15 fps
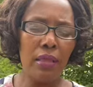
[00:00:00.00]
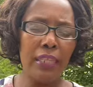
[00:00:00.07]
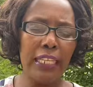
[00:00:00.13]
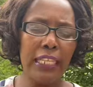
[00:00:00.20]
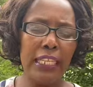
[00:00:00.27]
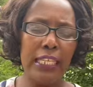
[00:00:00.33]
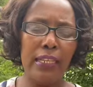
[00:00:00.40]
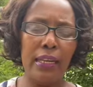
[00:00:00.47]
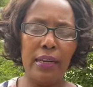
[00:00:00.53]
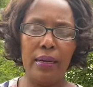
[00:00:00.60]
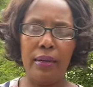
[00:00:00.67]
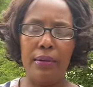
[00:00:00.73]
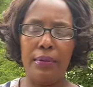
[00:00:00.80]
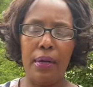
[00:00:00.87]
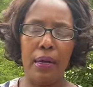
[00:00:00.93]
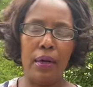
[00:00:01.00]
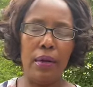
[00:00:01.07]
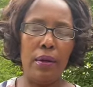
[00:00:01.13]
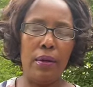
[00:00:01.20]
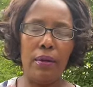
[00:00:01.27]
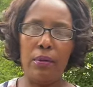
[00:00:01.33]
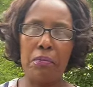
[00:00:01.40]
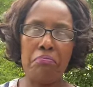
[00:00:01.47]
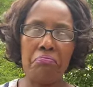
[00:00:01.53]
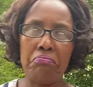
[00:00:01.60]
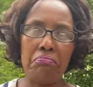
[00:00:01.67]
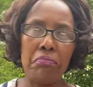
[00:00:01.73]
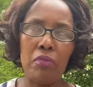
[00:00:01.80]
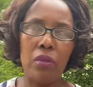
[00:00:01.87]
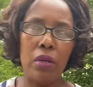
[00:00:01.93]
they need, um, um,
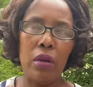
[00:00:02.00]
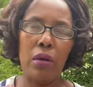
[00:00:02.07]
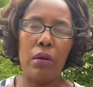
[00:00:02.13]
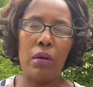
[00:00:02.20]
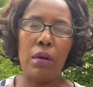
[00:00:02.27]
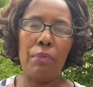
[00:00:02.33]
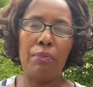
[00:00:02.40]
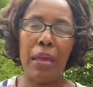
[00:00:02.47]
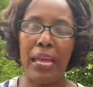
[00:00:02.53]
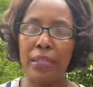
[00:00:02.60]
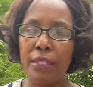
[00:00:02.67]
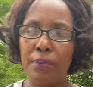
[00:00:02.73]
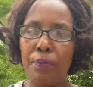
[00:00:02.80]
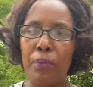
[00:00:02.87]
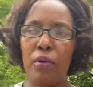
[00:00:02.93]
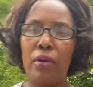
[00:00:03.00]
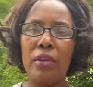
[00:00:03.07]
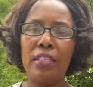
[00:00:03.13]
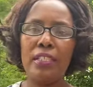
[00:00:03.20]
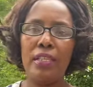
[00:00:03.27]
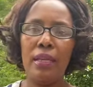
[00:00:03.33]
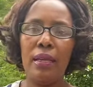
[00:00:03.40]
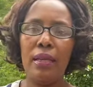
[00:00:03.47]
you know, passport.